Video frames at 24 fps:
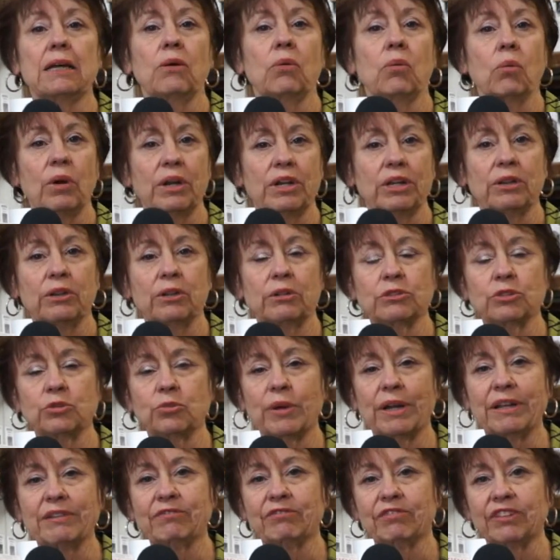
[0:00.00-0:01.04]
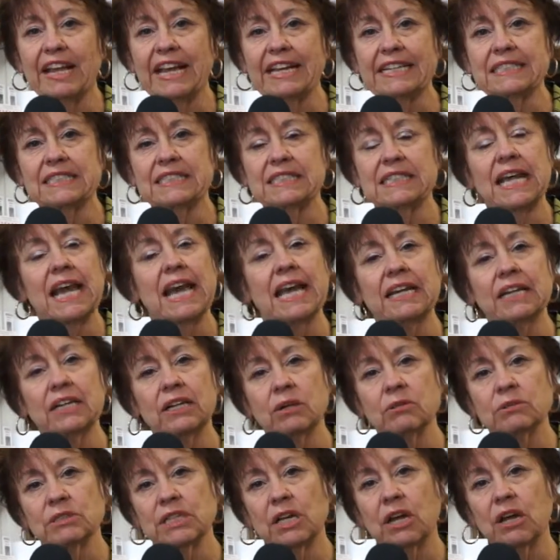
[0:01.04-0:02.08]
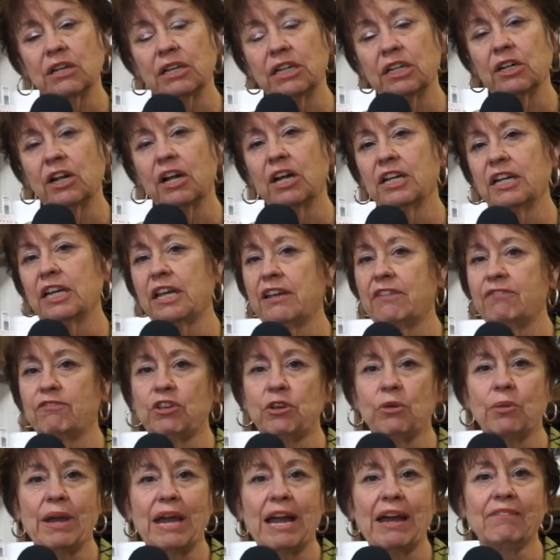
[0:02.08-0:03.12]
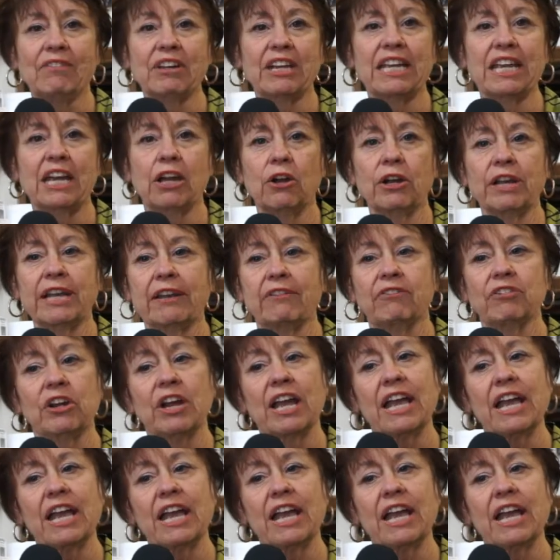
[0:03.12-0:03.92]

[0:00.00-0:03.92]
one of those red flags, and it goes on and on if you have a caregiver.